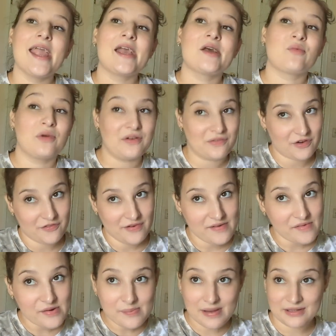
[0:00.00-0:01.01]
and one of her
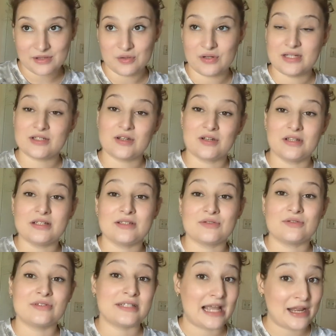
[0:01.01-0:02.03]
favorite bath toys are these
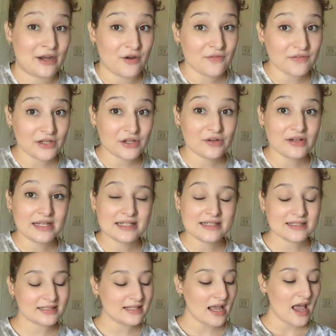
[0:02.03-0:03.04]
little dino
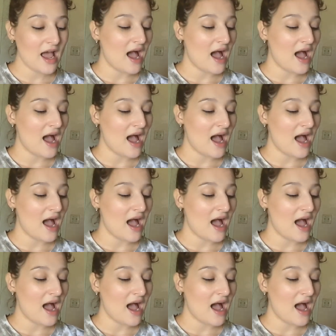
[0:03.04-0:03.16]
figurines.